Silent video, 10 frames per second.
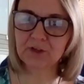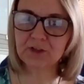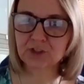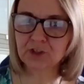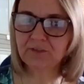
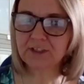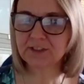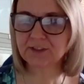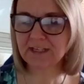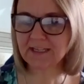that's
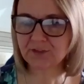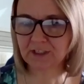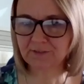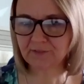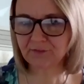covered that is
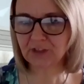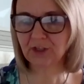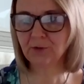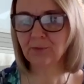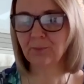relevant for
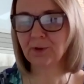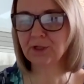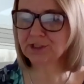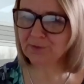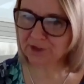you, but
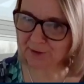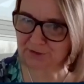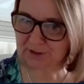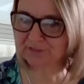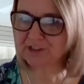you don't know
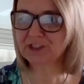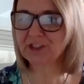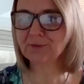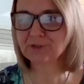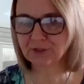it's relevant
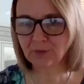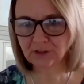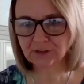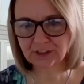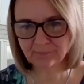to you until you
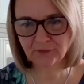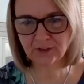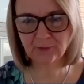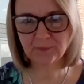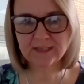watch it.
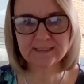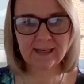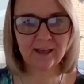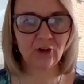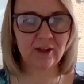So
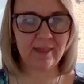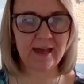take a look at